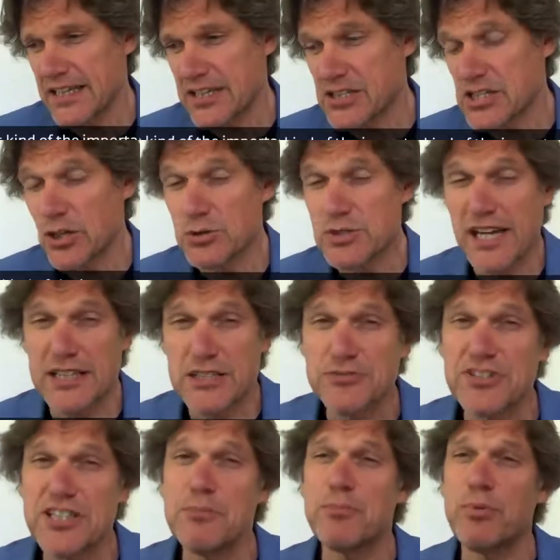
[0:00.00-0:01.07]
it shows kind
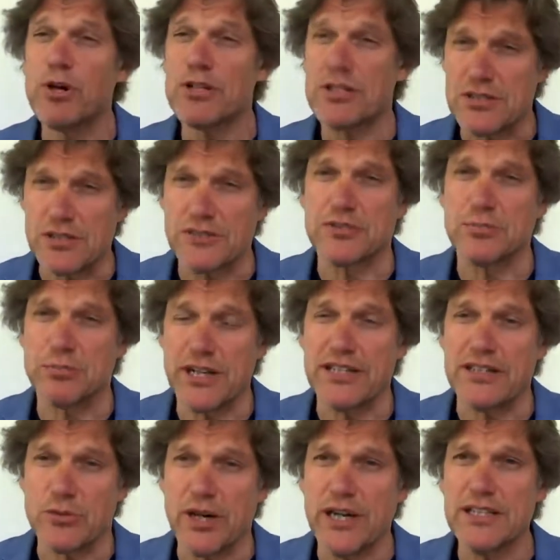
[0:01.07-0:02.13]
of the importance of the
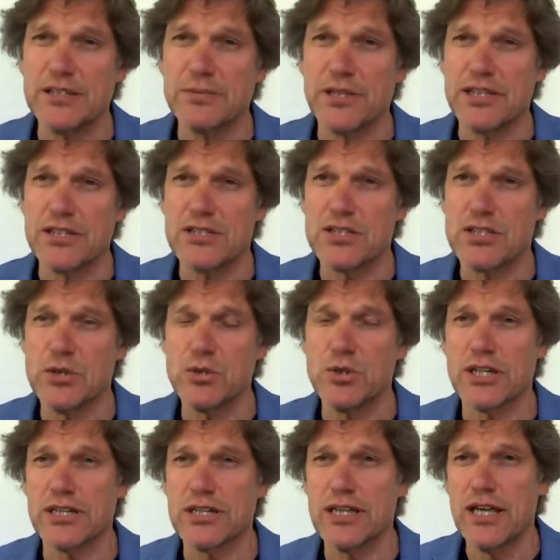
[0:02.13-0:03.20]
brain, right? Because you
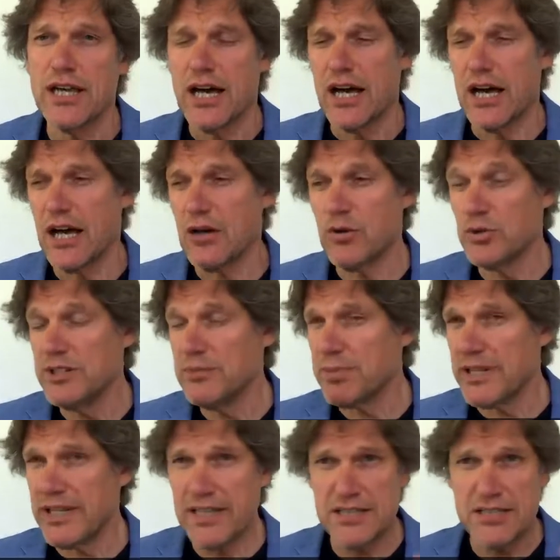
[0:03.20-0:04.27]
can
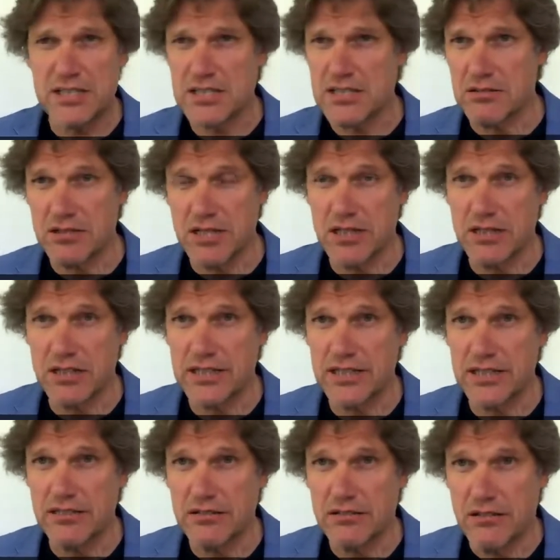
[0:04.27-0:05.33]
replace
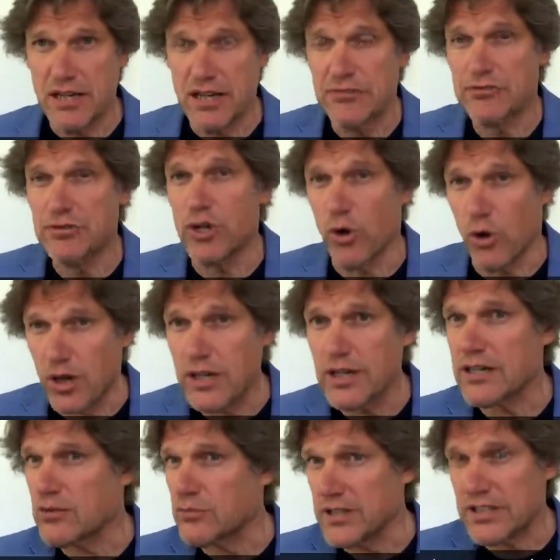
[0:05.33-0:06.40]
nearly every
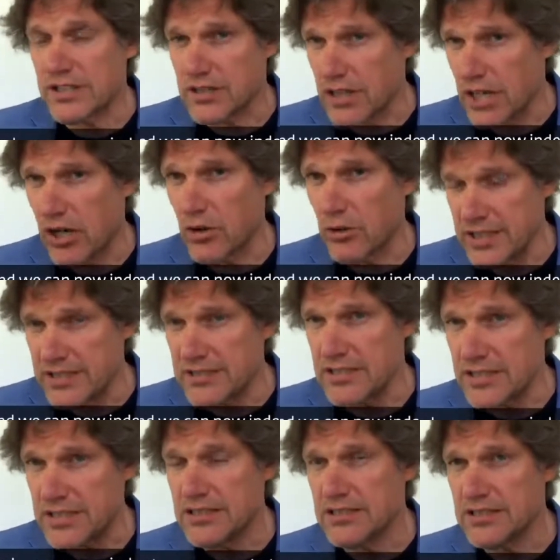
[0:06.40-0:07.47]
organ, and we can now
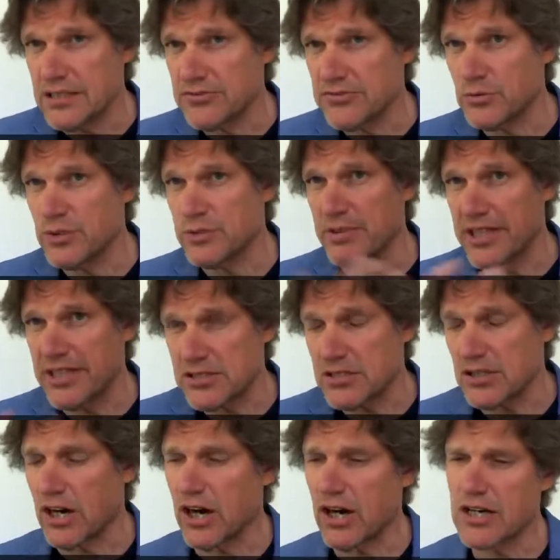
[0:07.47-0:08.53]
indeed even replace
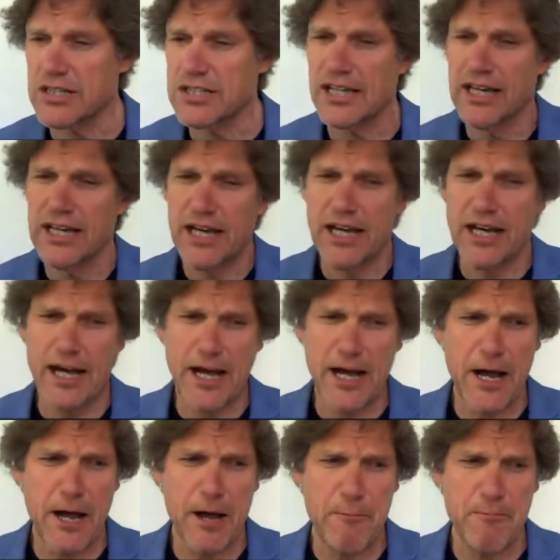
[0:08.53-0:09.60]
the heart,
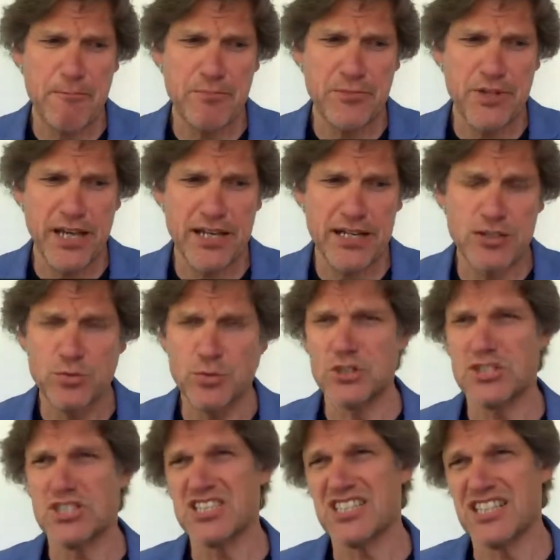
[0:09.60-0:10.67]
and it
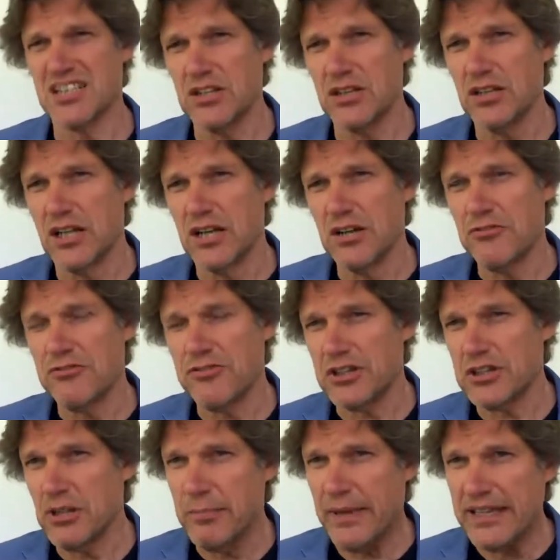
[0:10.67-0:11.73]
would still
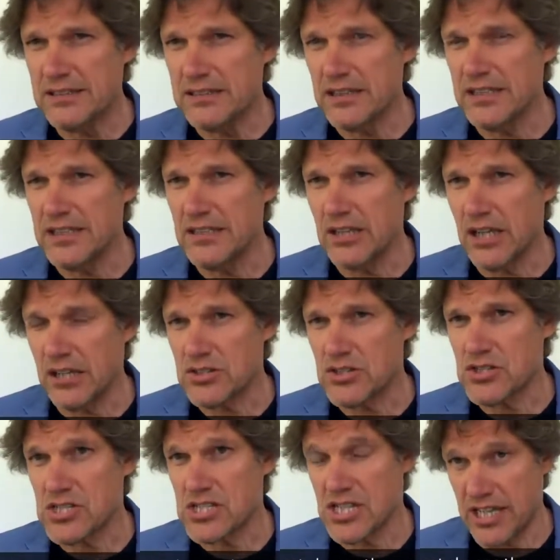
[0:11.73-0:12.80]
fundamentally
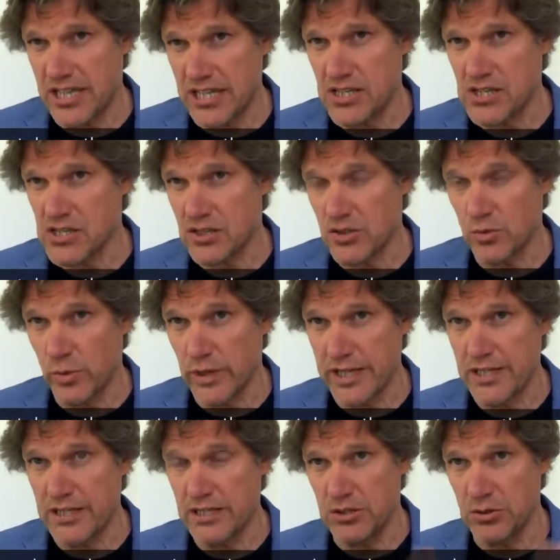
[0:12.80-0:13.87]
not change the way
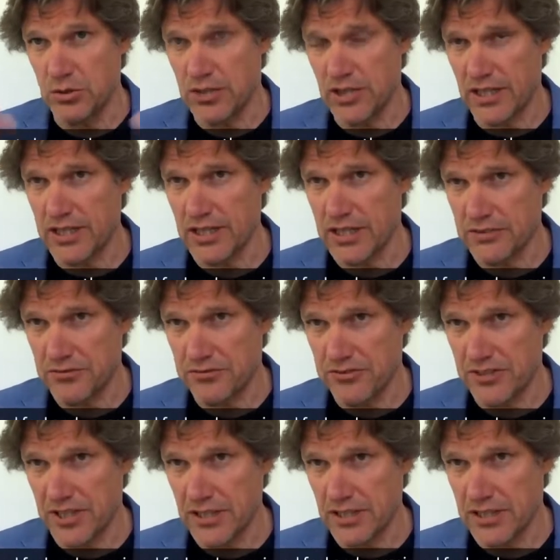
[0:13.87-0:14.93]
you think and
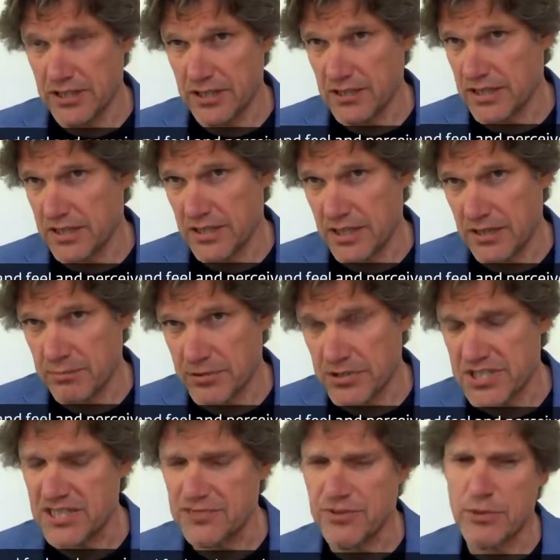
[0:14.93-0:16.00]
feel and
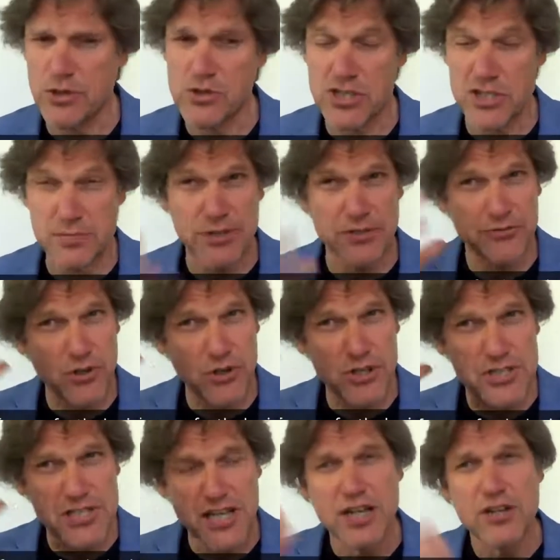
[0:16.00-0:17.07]
perceive emotions. But of
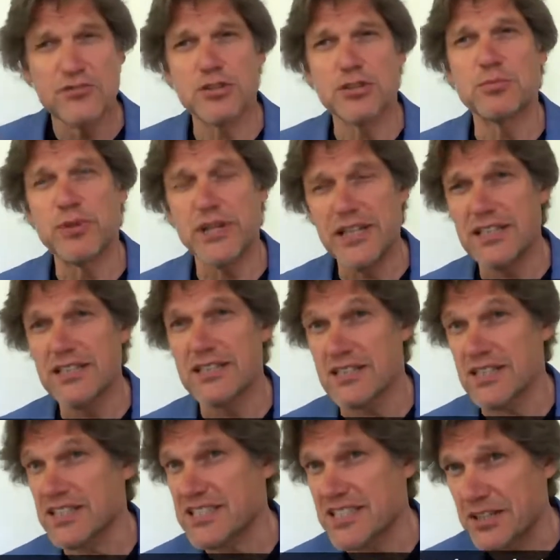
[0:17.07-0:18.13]
course, for the brain,
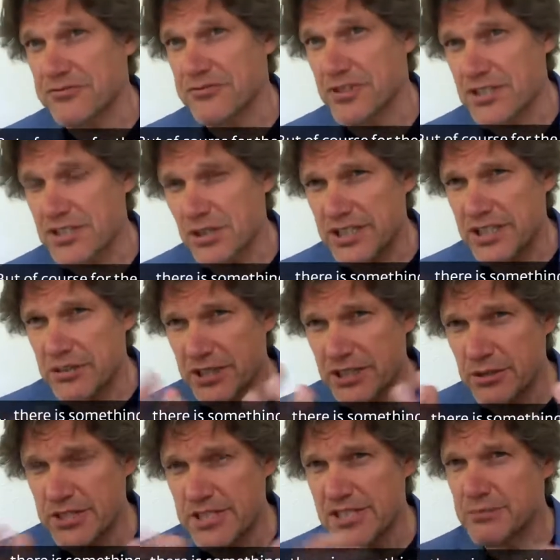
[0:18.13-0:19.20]
it's different. So
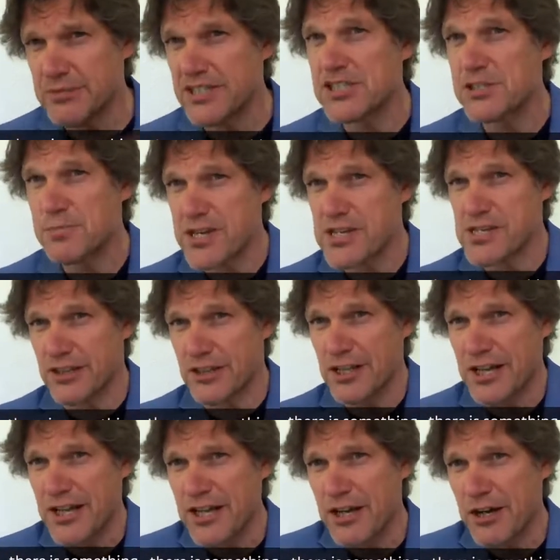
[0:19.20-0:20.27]
there is something special
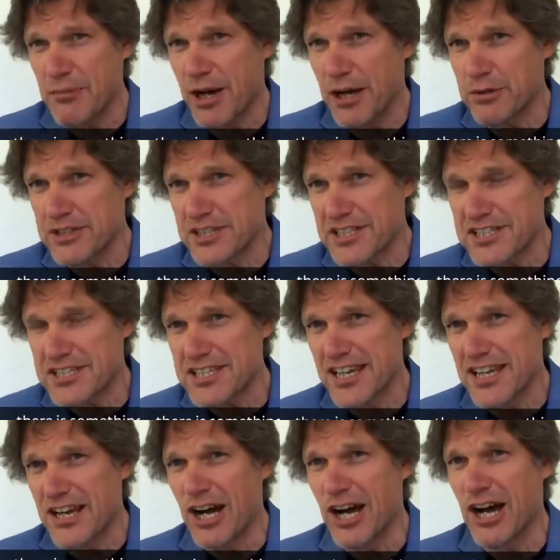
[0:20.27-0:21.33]
about
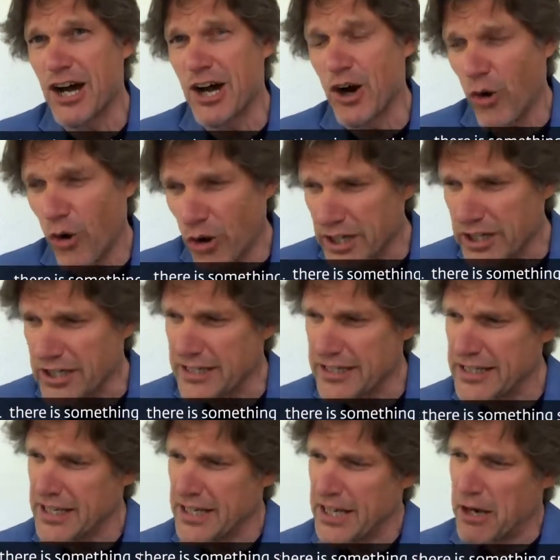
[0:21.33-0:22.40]
this organ,